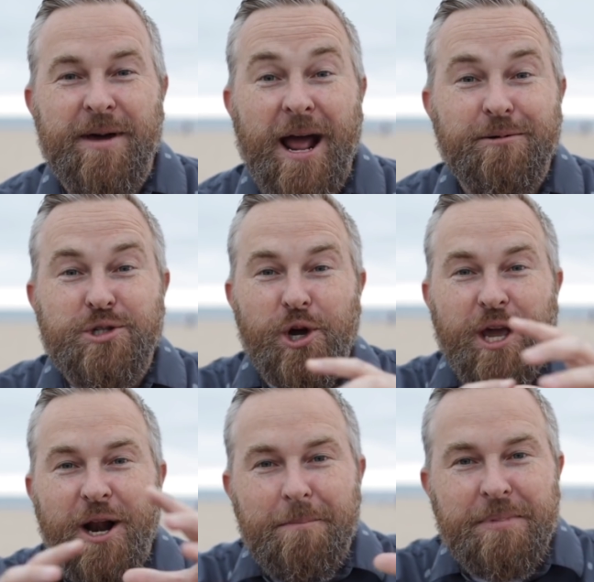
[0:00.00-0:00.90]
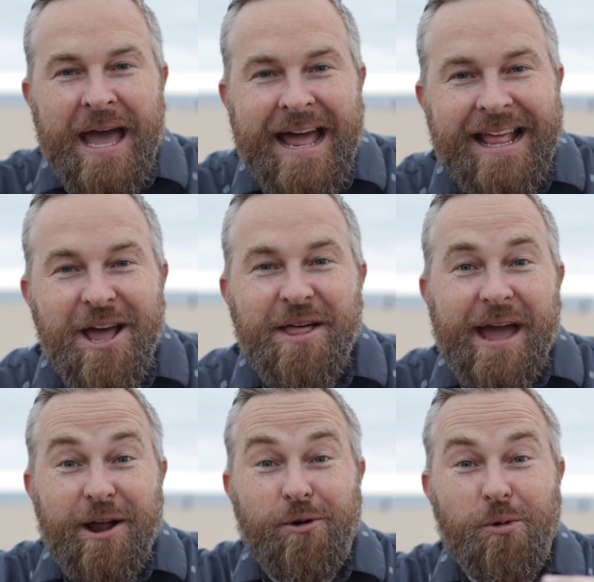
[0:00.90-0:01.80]
And I was looking up that,
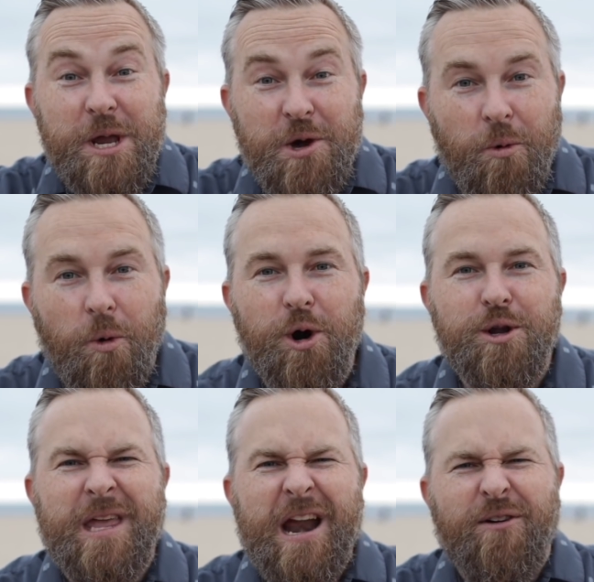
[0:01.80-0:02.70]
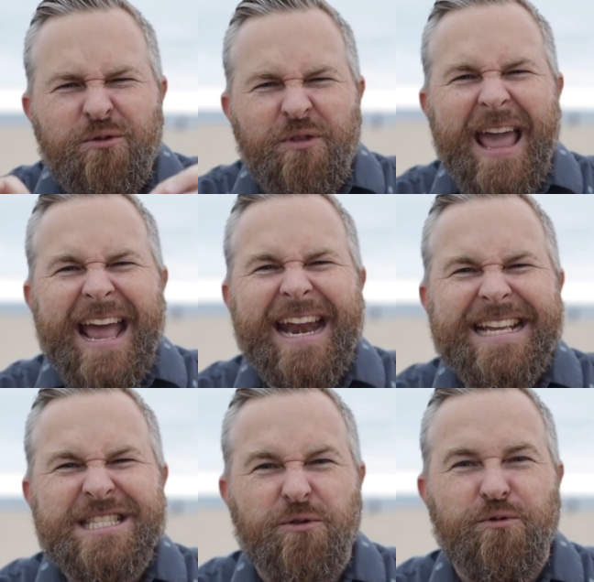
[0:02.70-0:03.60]
that Greek word there, fan
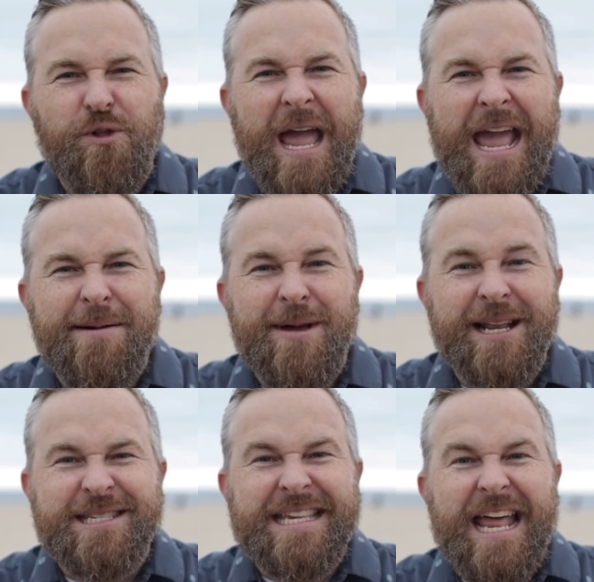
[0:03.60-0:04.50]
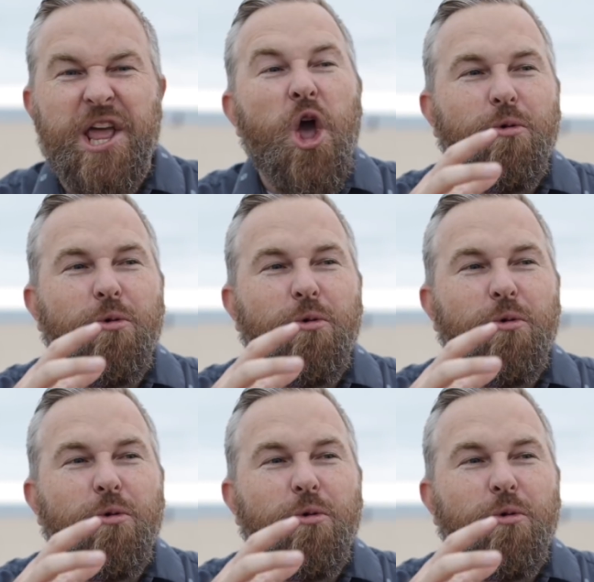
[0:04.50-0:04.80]
into flame, and it said,